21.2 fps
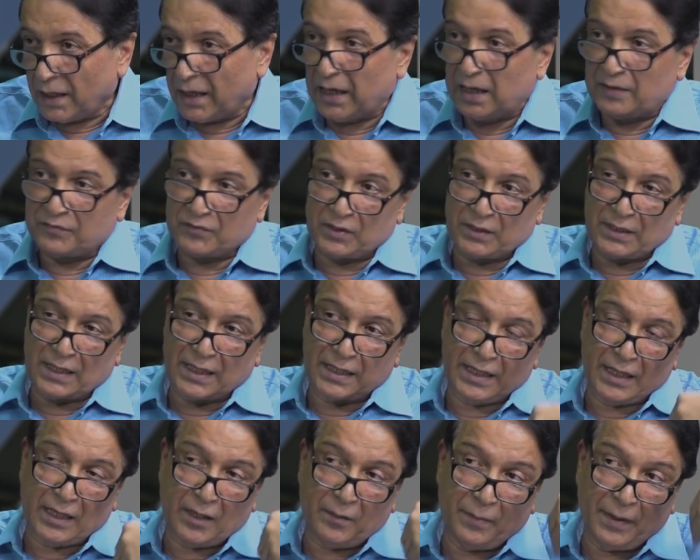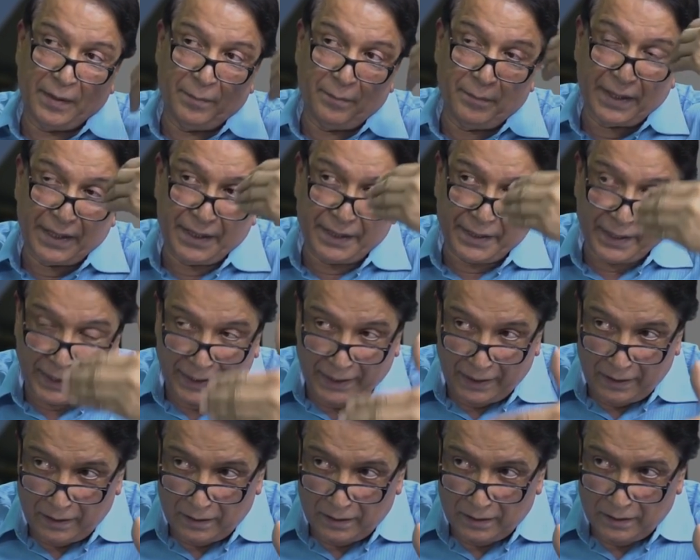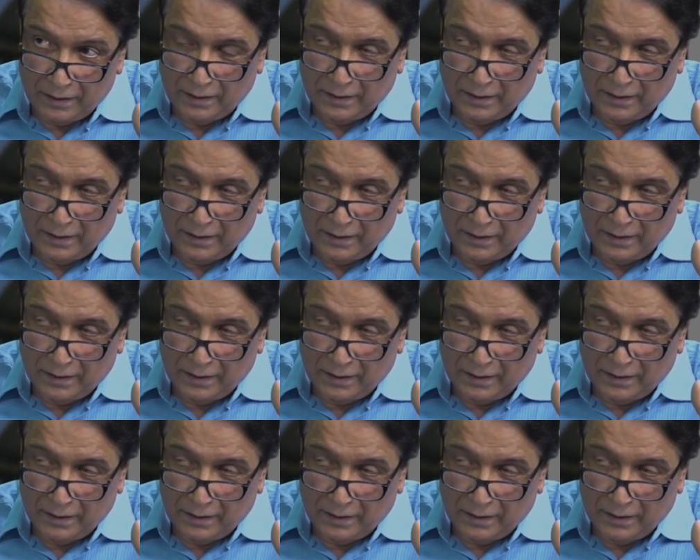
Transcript: after that it will be maintained,